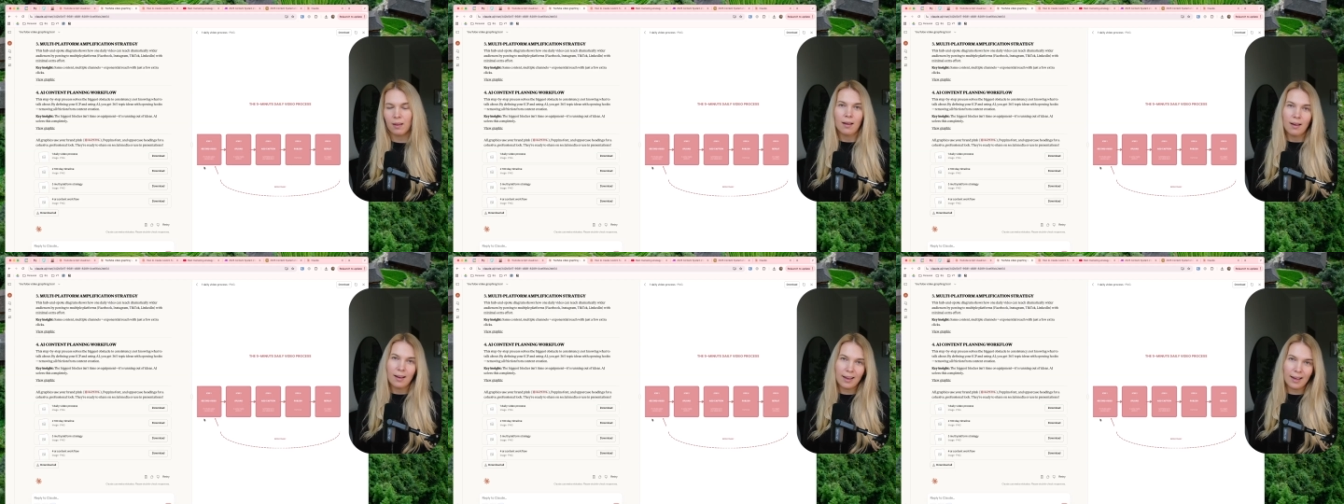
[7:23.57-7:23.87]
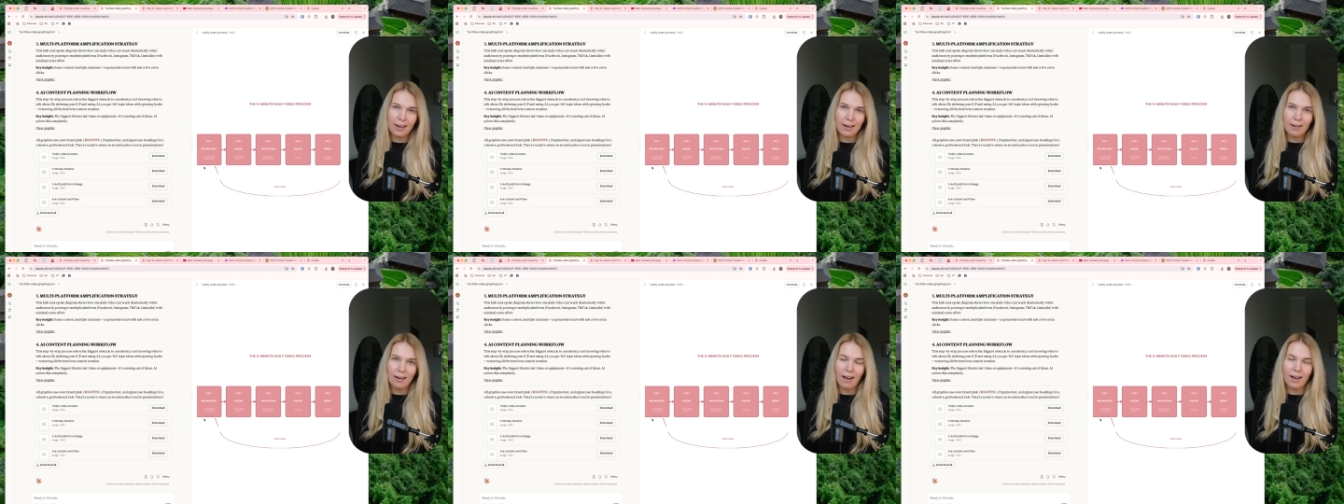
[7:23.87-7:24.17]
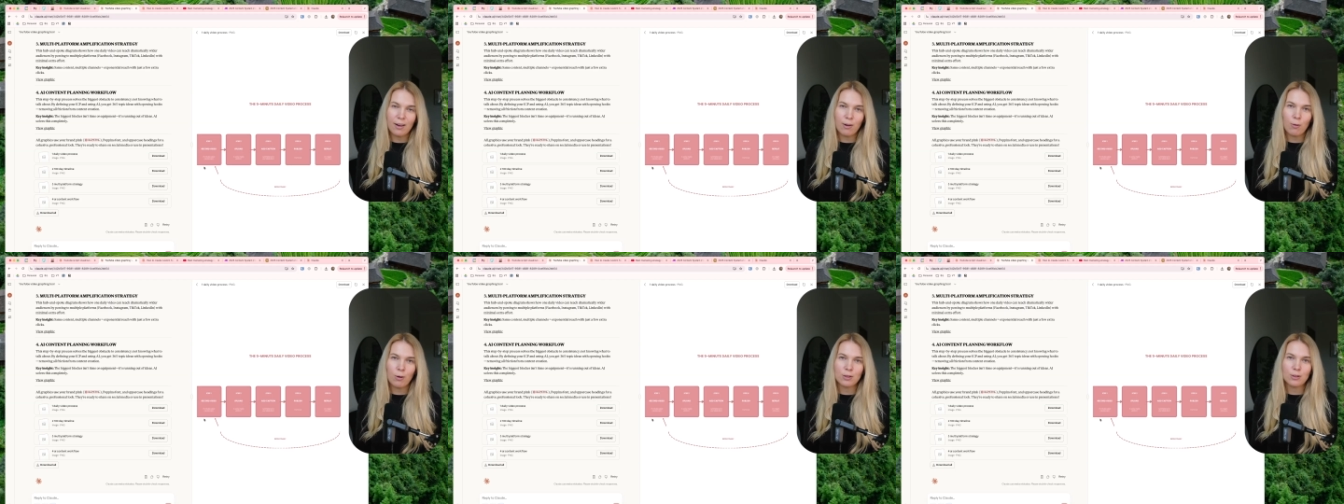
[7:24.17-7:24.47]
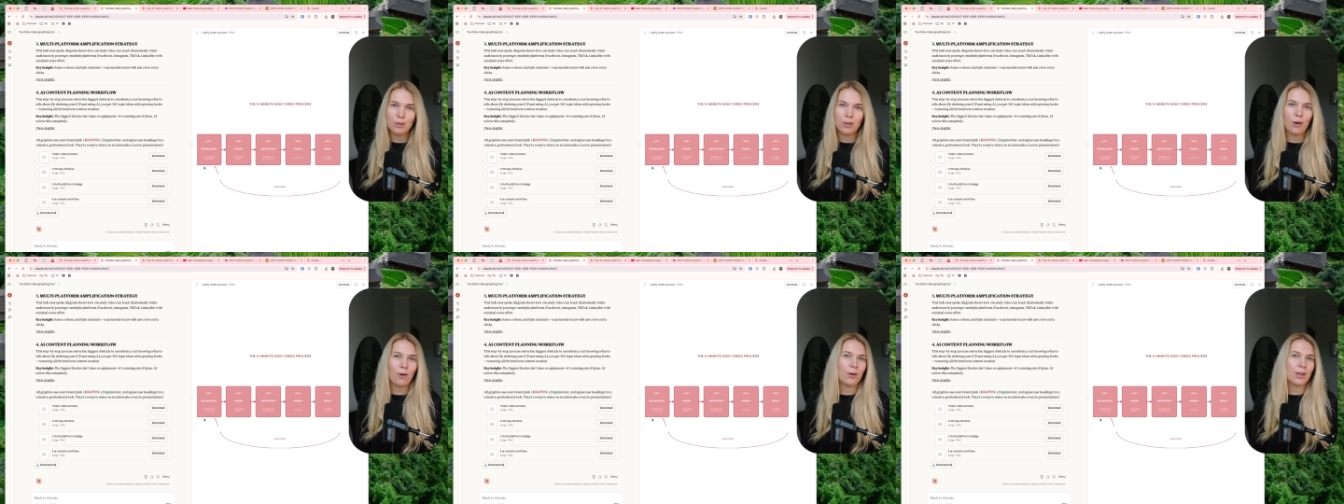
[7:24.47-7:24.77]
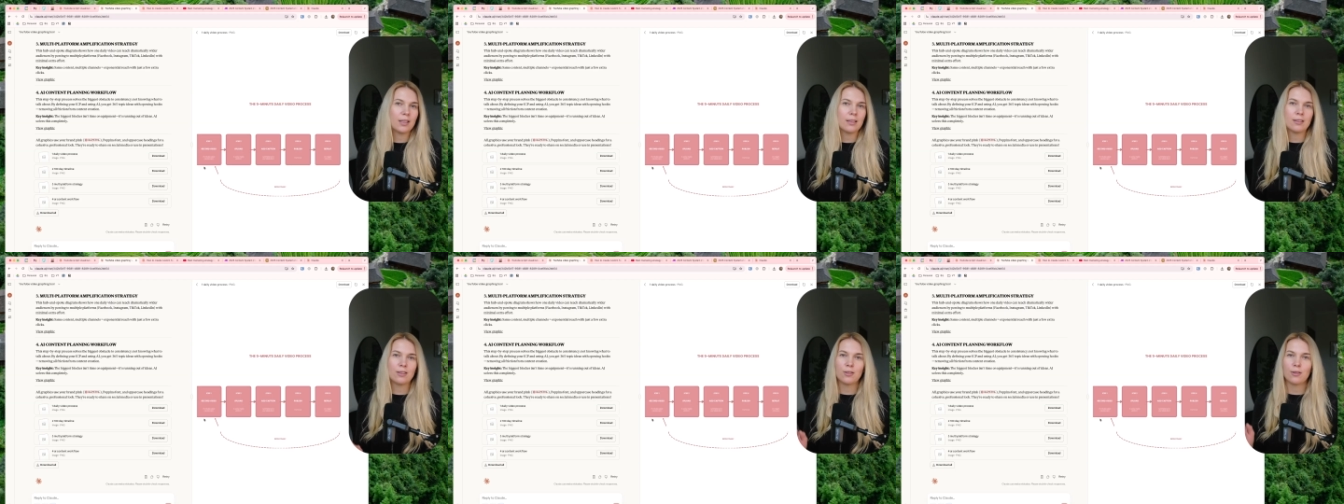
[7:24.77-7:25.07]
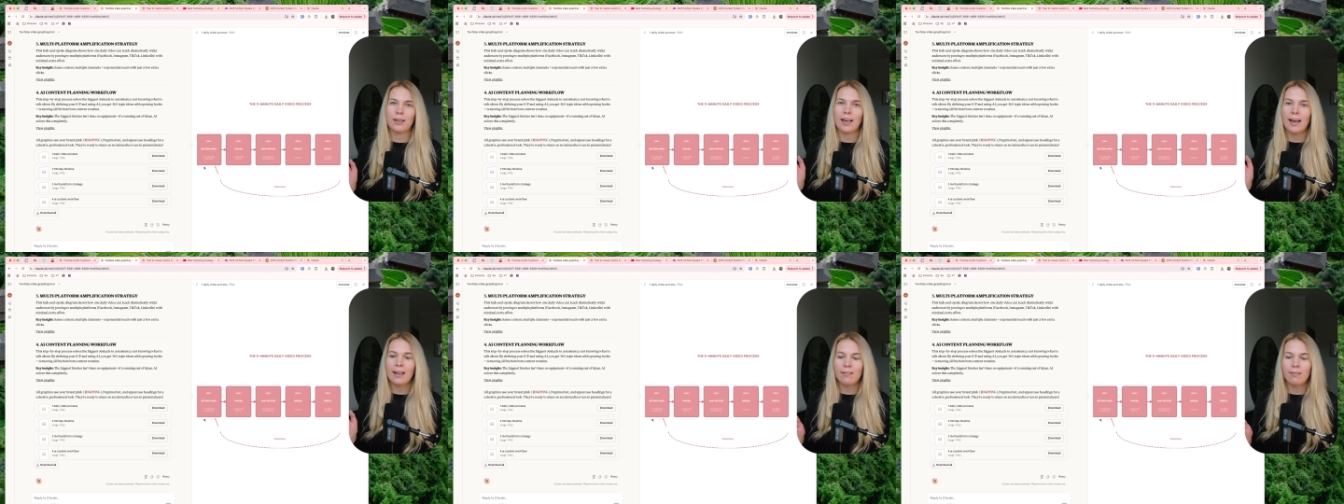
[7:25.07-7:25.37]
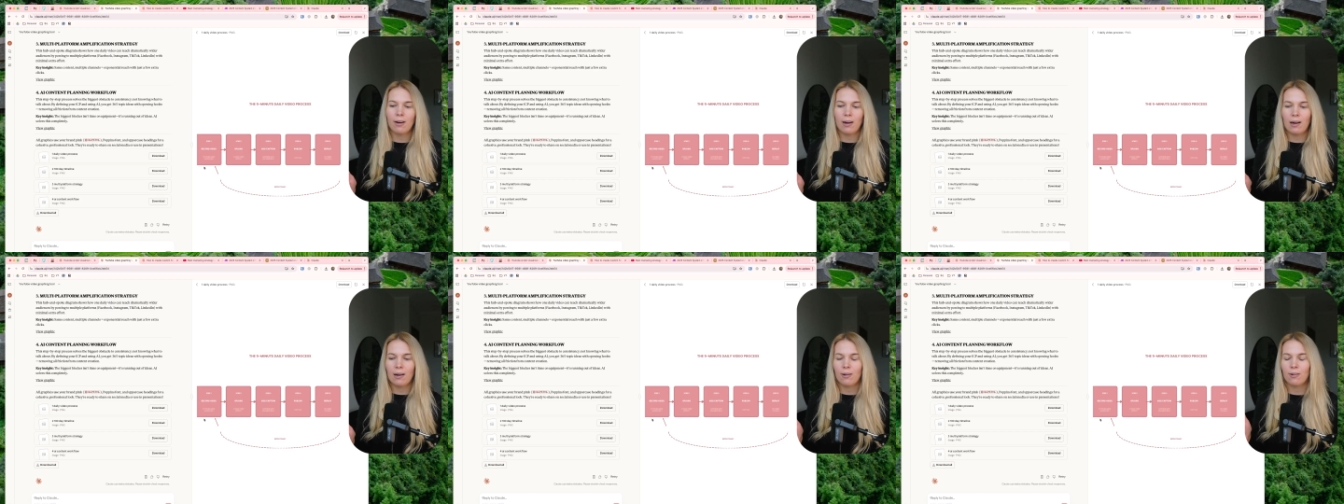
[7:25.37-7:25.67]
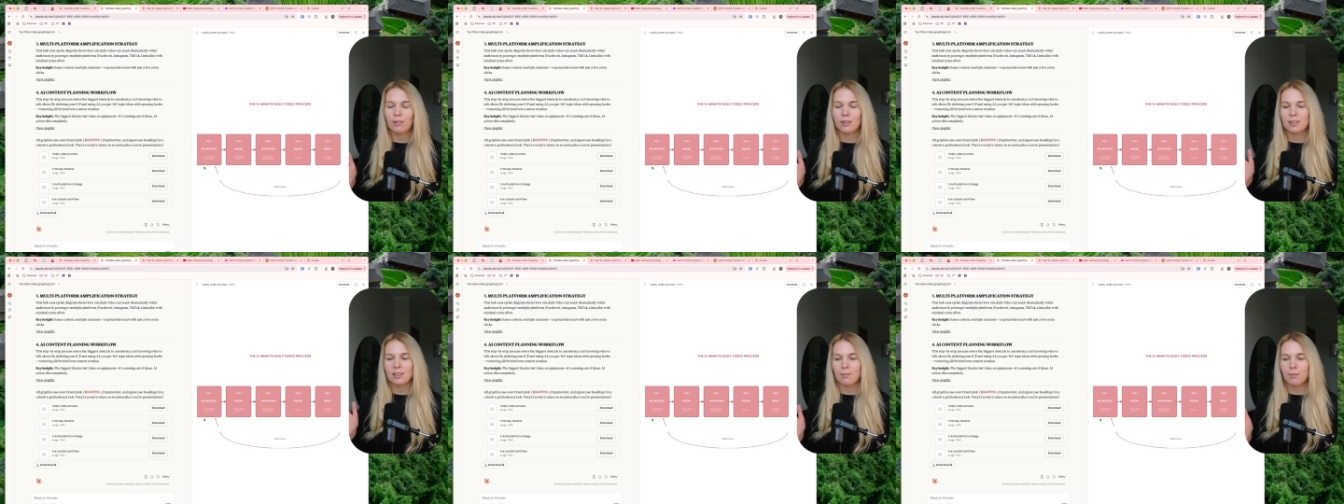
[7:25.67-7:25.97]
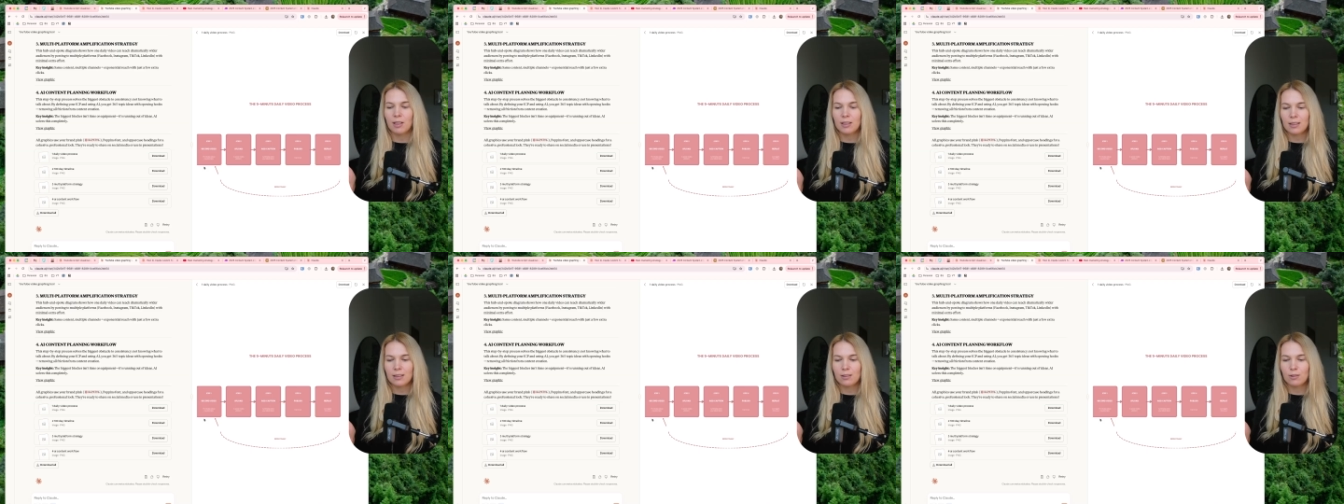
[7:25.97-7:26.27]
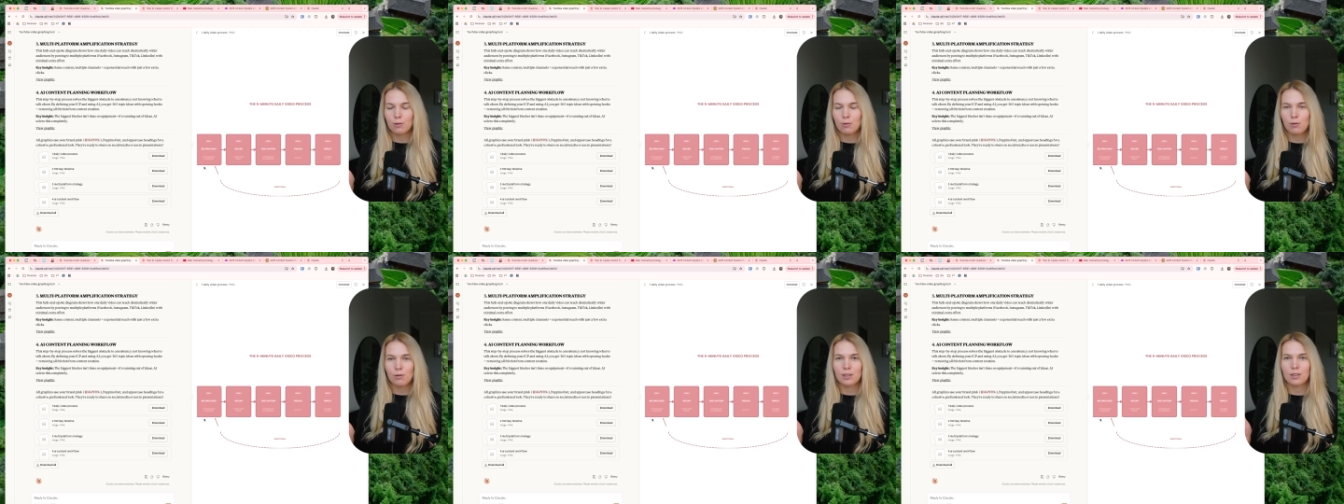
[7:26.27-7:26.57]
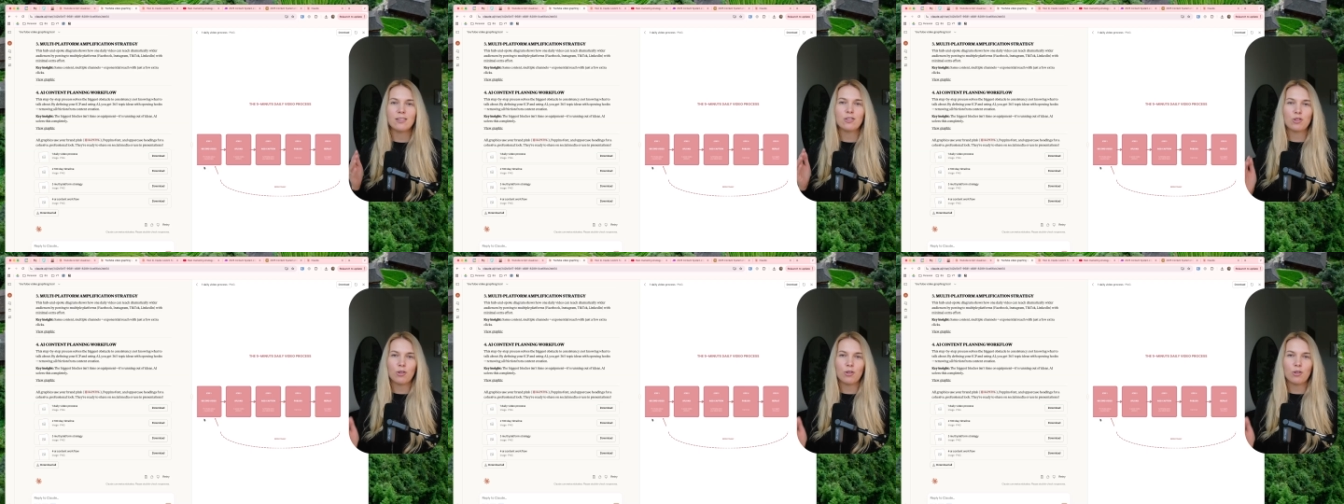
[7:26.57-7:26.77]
Again, I don't want to go into Canva or some other tools,